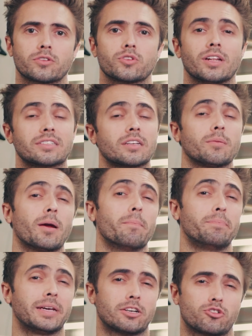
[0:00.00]
So that's going to be
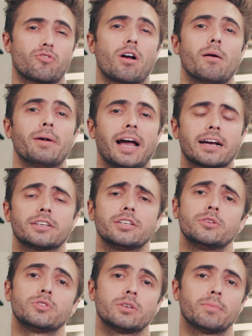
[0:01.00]
a big drawback to
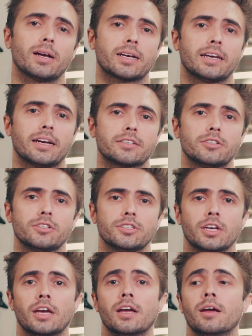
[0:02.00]
using butt connectors,
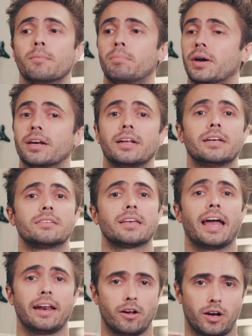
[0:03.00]
but it is
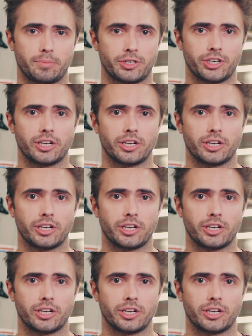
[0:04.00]
an option,